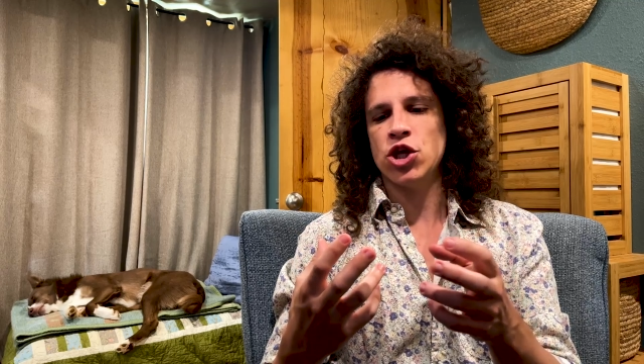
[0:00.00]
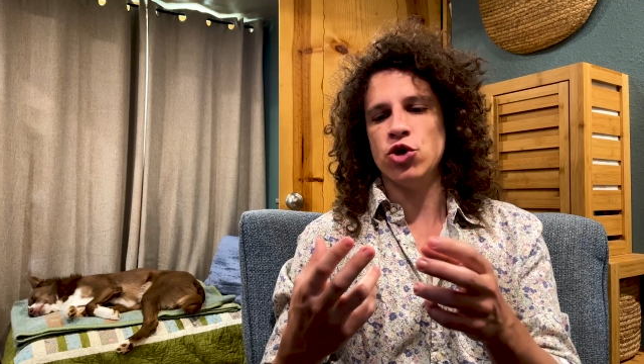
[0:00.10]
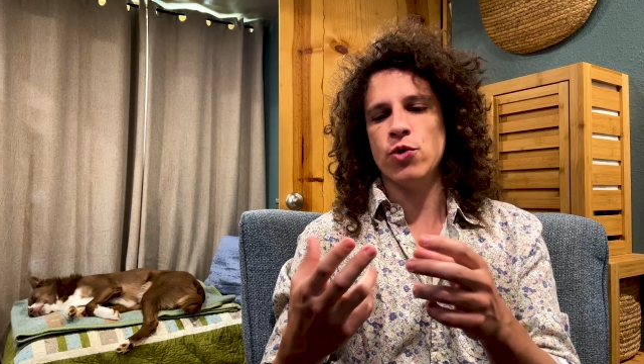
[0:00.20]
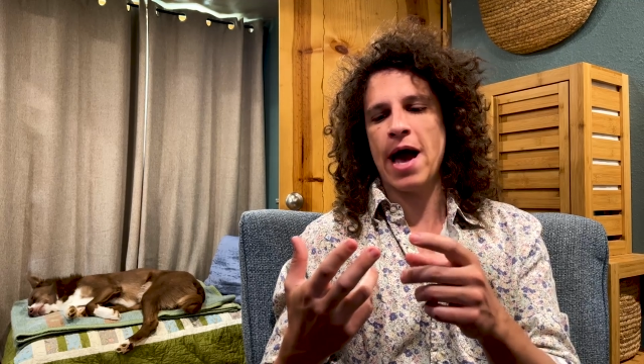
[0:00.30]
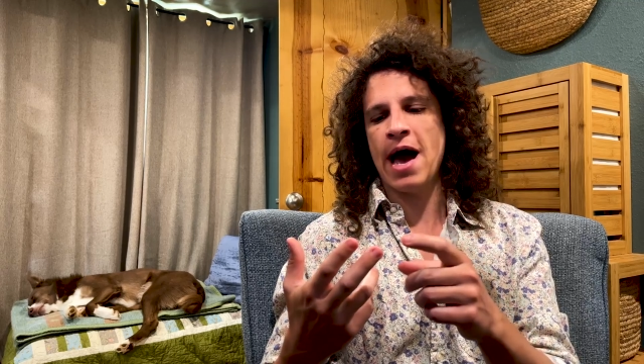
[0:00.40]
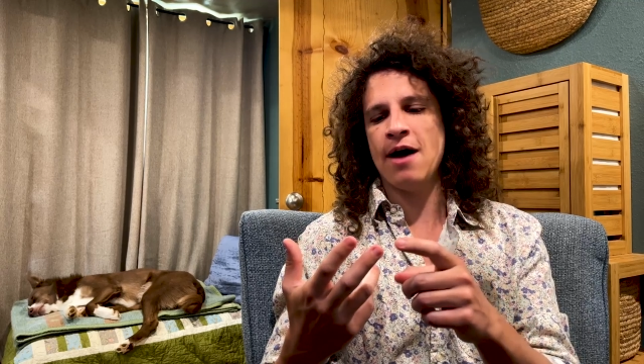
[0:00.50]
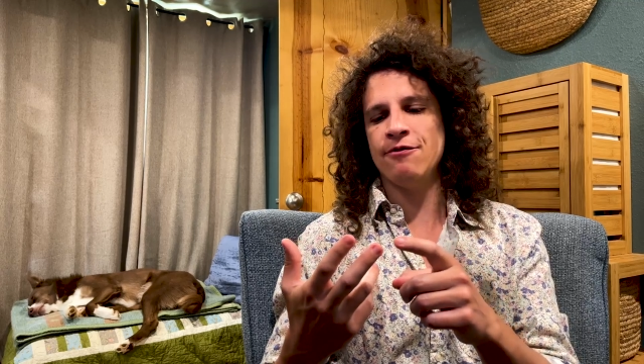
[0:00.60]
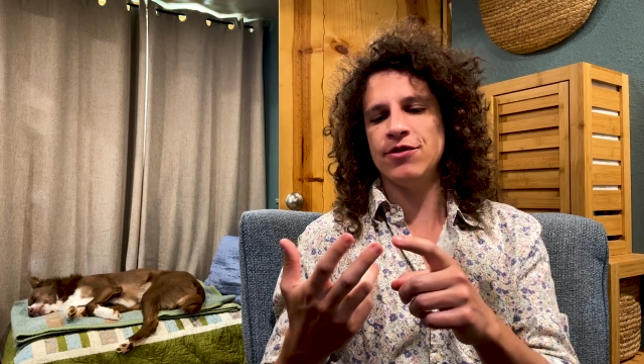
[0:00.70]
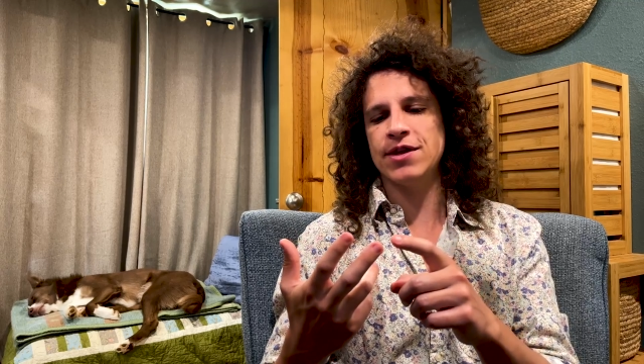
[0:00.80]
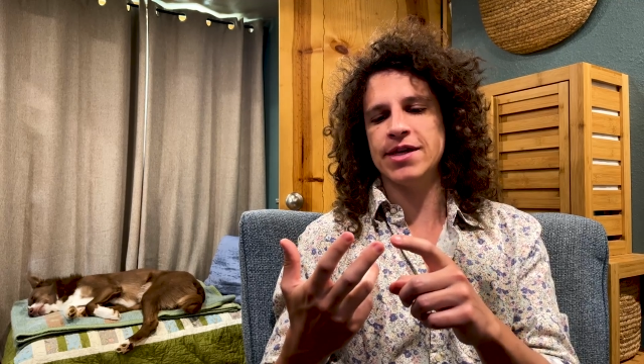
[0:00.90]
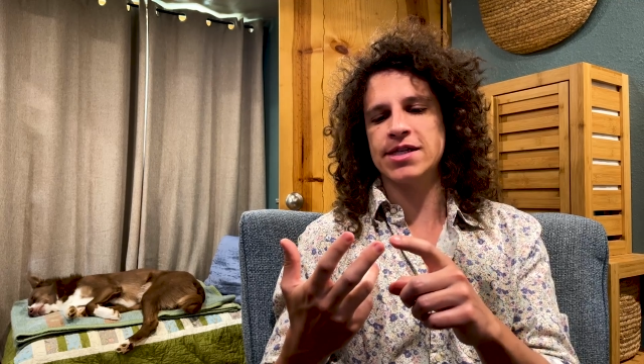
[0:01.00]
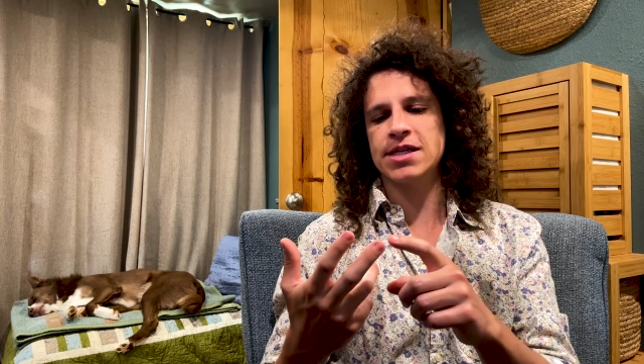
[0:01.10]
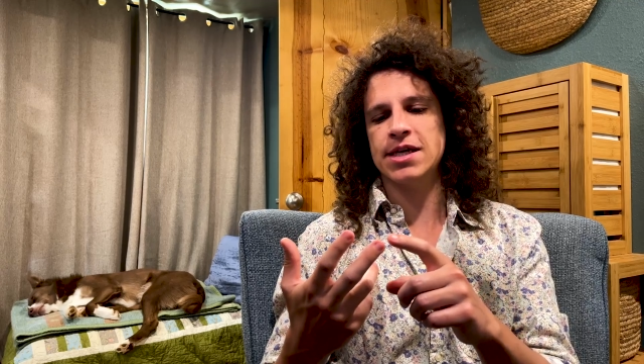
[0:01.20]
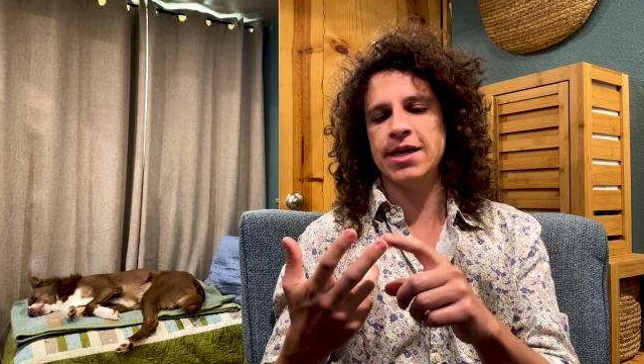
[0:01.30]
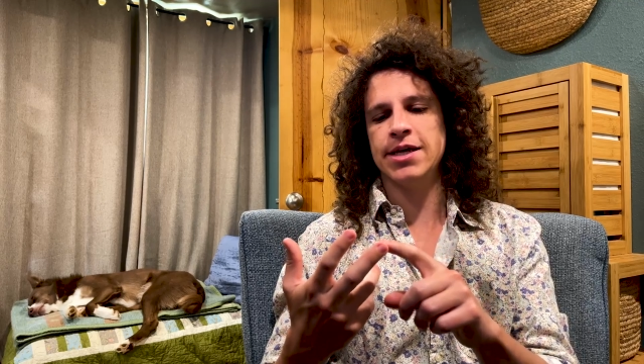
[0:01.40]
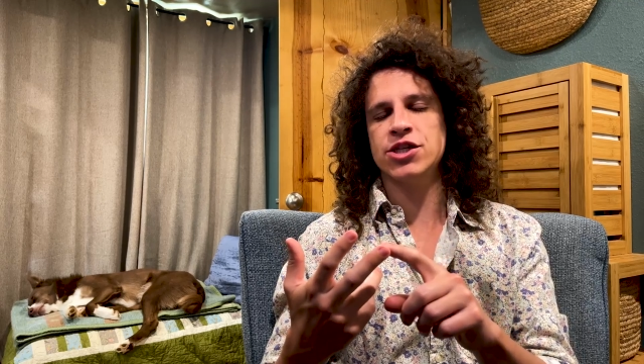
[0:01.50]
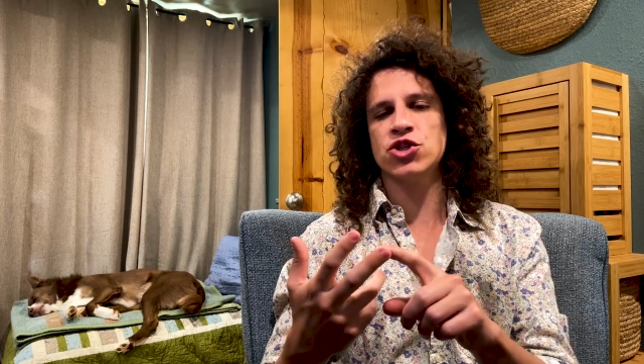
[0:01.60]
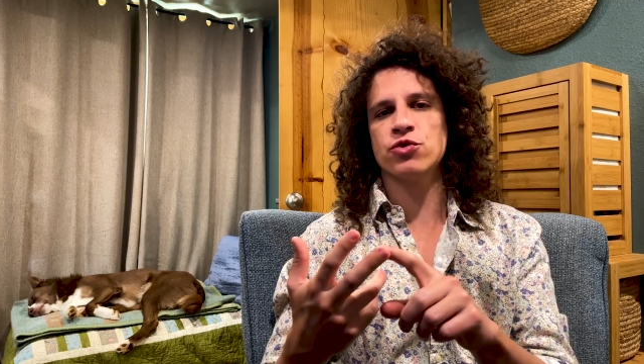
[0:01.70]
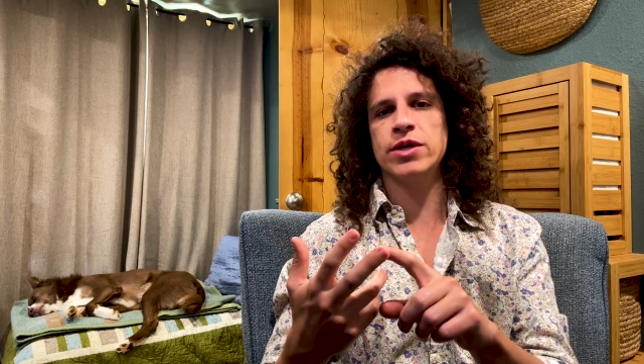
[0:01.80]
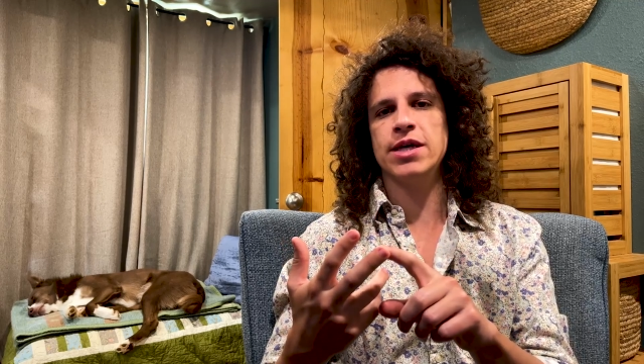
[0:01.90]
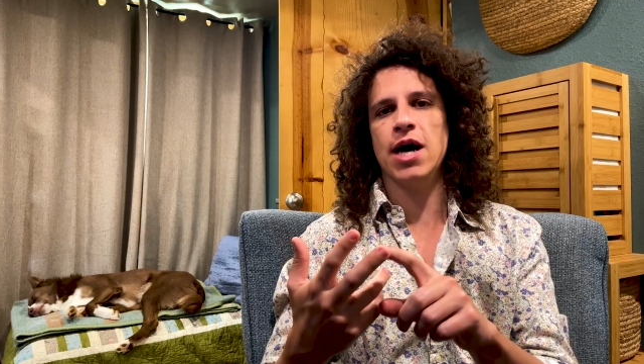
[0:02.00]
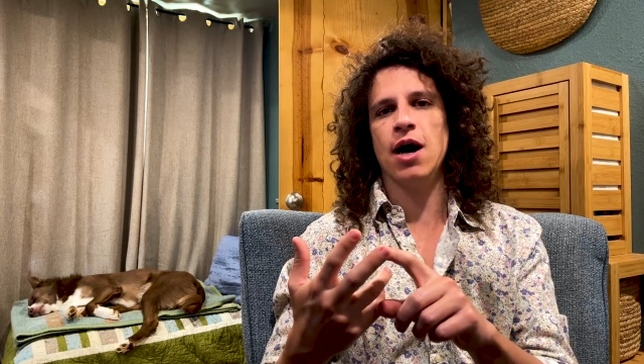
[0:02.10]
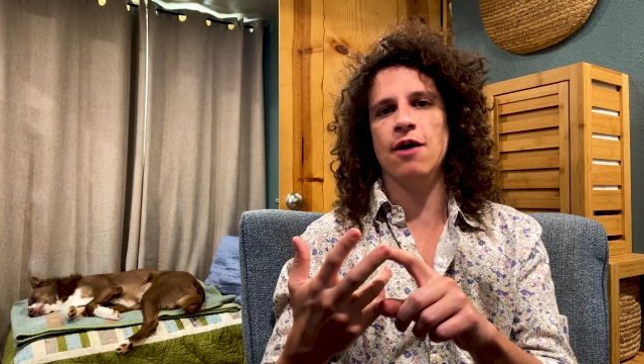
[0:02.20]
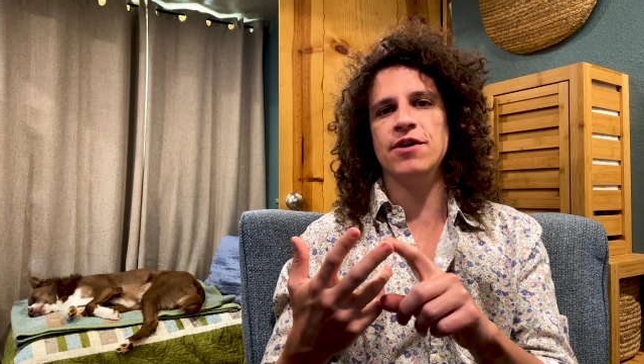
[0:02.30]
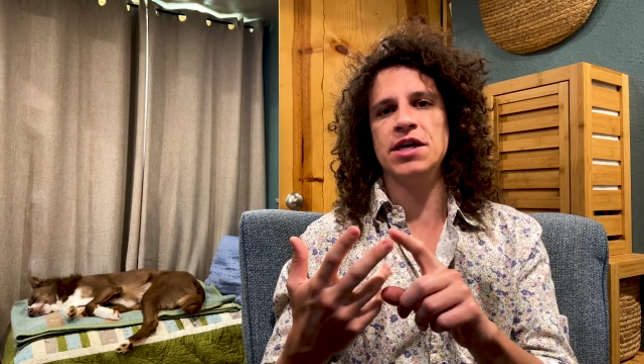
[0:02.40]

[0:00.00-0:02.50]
You have this history of